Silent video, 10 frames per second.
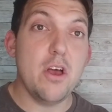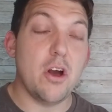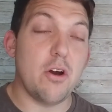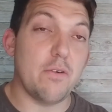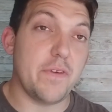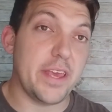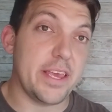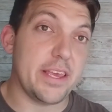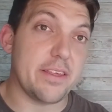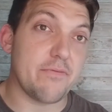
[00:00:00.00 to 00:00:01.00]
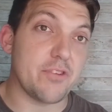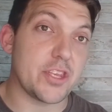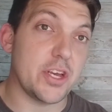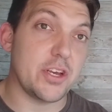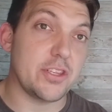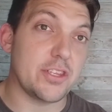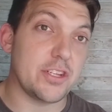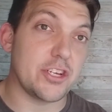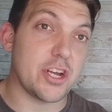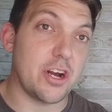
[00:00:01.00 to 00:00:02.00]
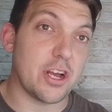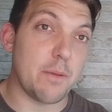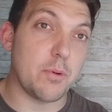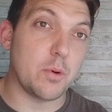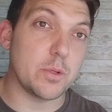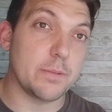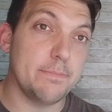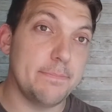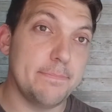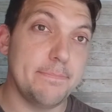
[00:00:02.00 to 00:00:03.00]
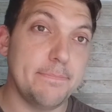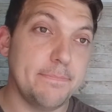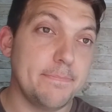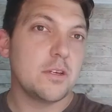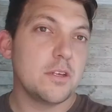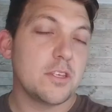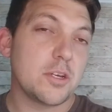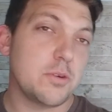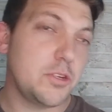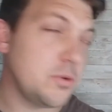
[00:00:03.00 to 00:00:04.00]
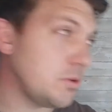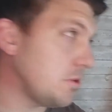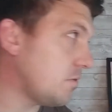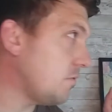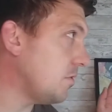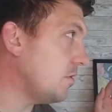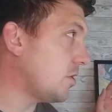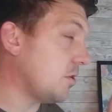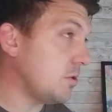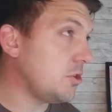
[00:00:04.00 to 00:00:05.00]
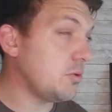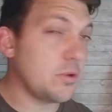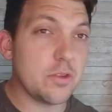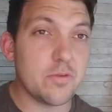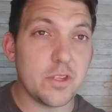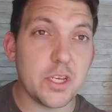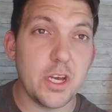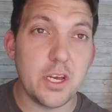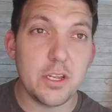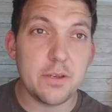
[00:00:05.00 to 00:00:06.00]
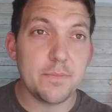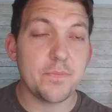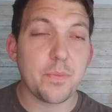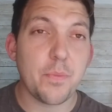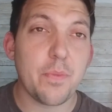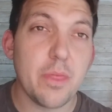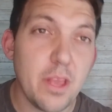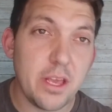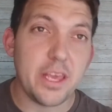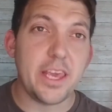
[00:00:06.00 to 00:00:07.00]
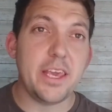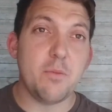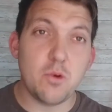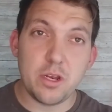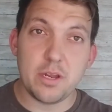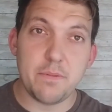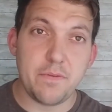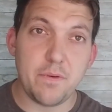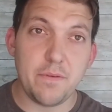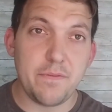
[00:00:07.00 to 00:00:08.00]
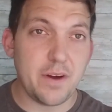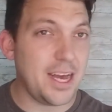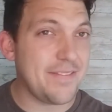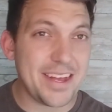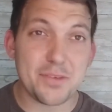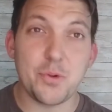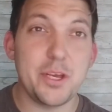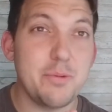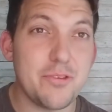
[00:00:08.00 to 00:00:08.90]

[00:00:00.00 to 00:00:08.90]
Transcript: of his return to the Chicago Bulls. So on Jordan's return, he wore the number 45. That's what he was